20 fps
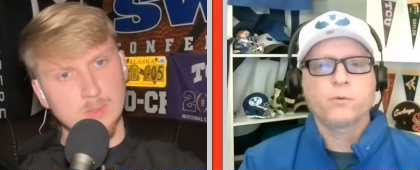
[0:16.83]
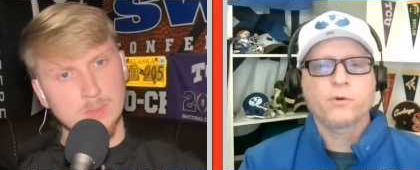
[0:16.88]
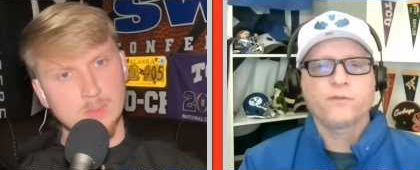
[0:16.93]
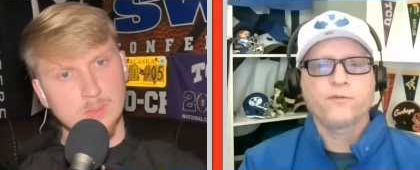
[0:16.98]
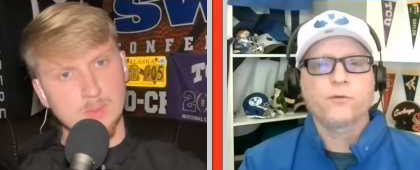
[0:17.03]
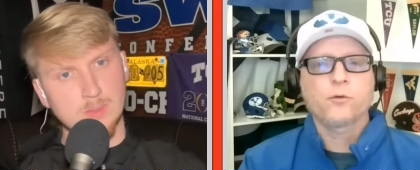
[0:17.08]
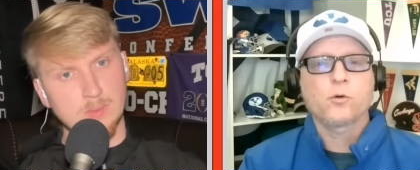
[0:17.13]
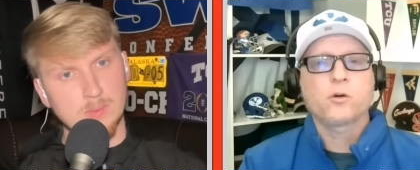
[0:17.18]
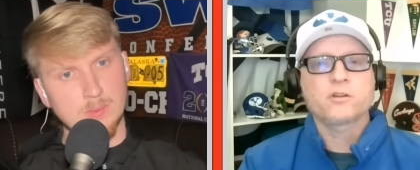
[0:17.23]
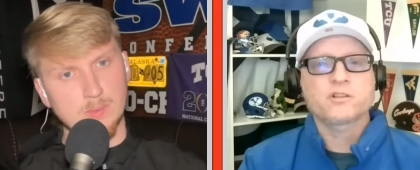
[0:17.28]
Speaker 1: with
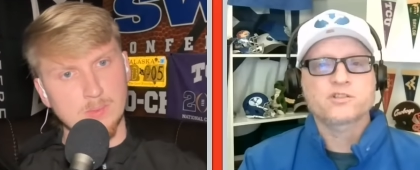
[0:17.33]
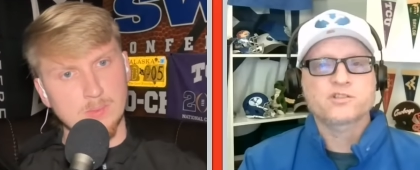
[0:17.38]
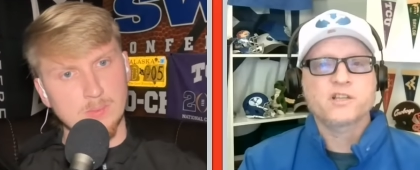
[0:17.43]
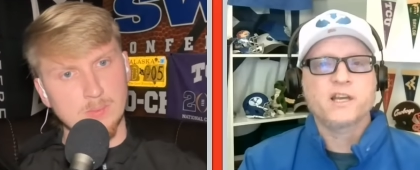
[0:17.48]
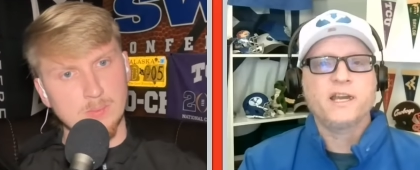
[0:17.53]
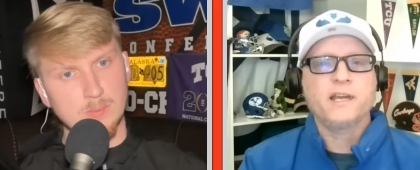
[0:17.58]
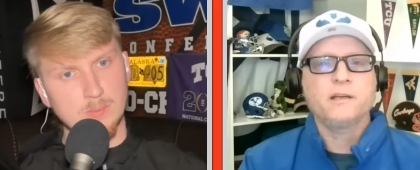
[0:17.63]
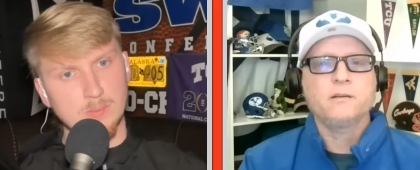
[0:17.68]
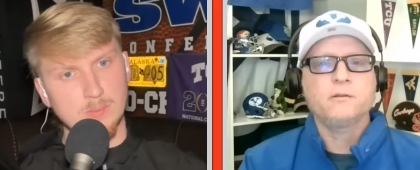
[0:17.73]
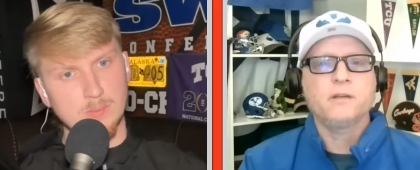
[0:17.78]
Florida
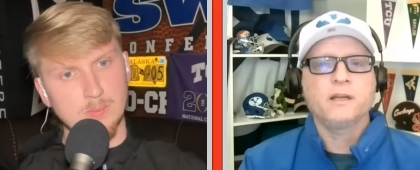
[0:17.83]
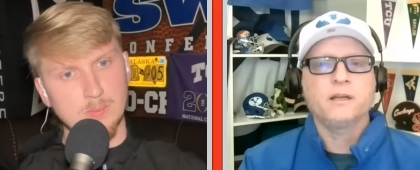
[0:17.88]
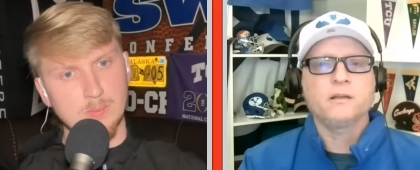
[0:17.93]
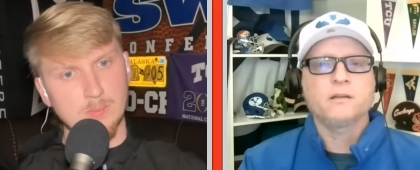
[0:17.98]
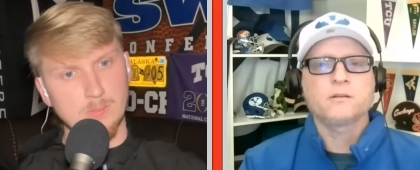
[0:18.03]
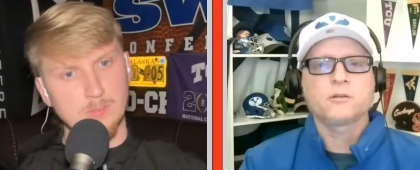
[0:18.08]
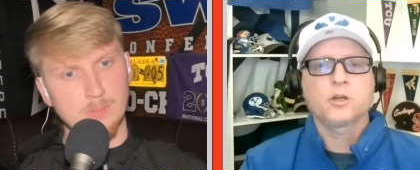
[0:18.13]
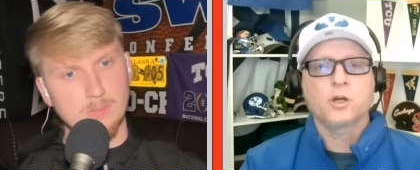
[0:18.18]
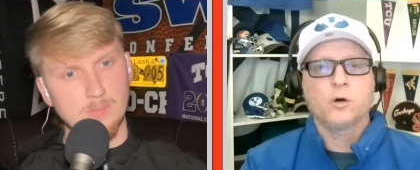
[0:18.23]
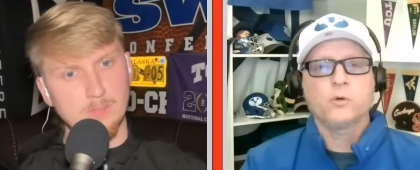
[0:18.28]
State
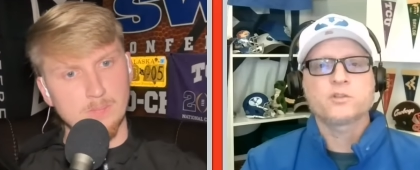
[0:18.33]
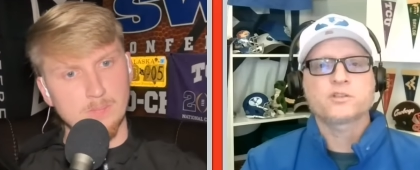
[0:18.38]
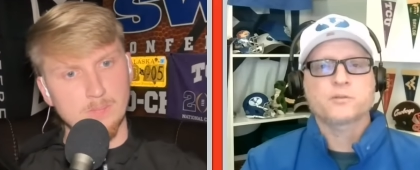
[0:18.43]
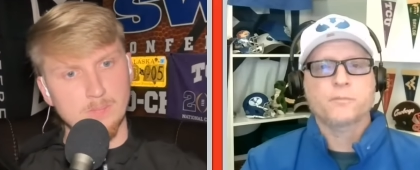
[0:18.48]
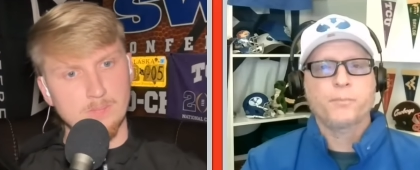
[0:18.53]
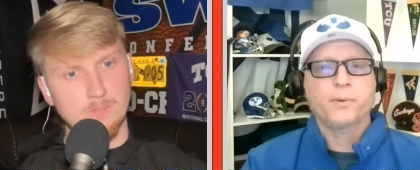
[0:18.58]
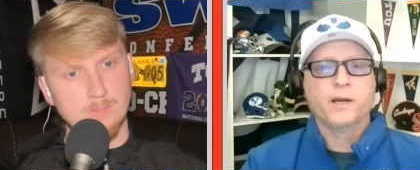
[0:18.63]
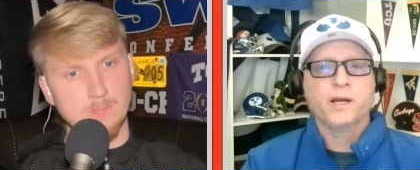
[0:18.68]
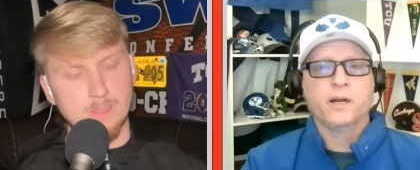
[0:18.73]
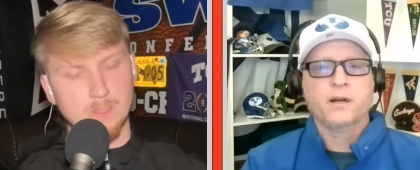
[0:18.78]
and go as
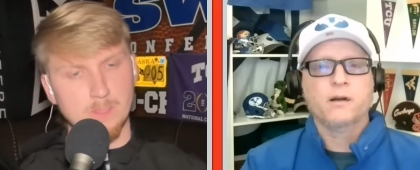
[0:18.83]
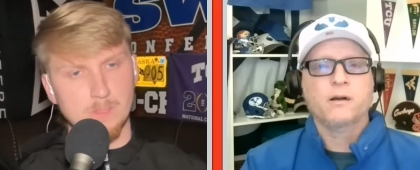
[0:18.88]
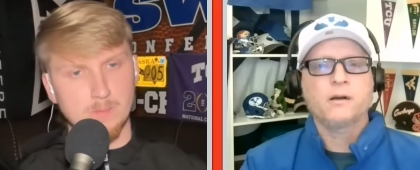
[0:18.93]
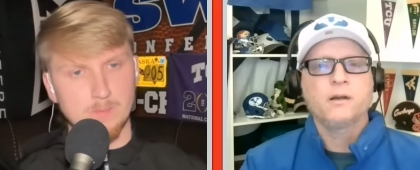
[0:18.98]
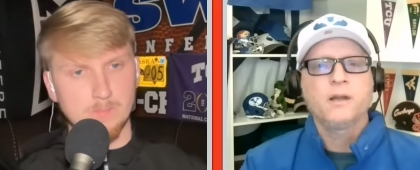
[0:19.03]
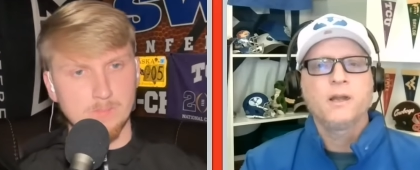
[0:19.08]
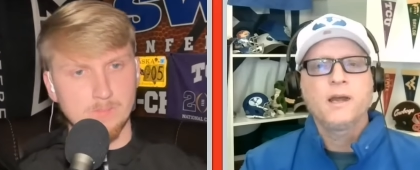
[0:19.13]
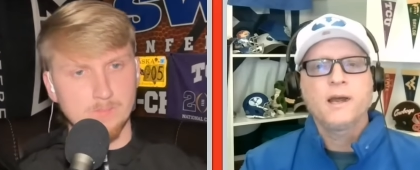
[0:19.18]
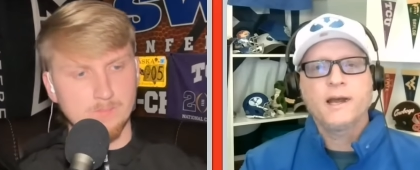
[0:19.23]
a pair.